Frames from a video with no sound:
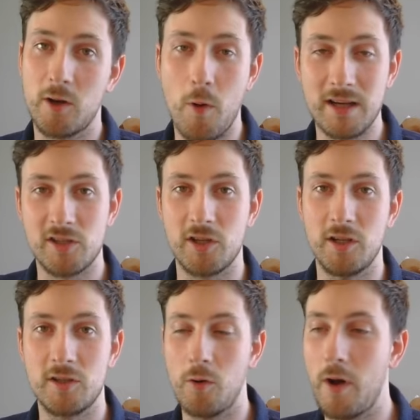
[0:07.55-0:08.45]

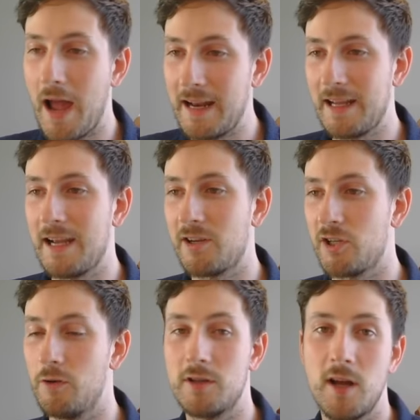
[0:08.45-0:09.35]
questions or any
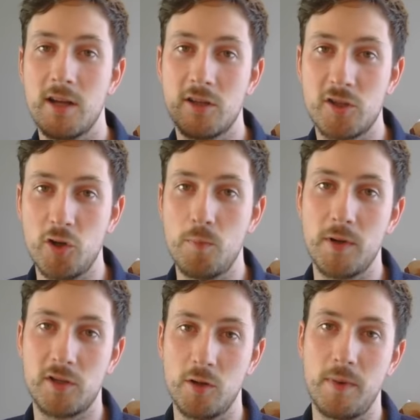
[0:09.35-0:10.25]
issues
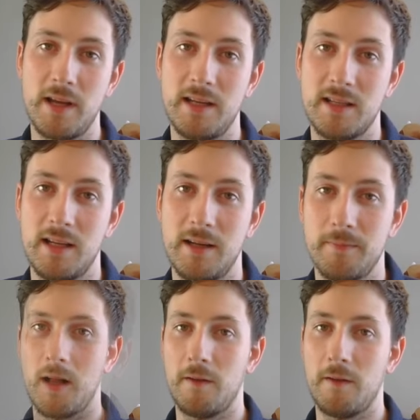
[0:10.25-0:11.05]
super easily.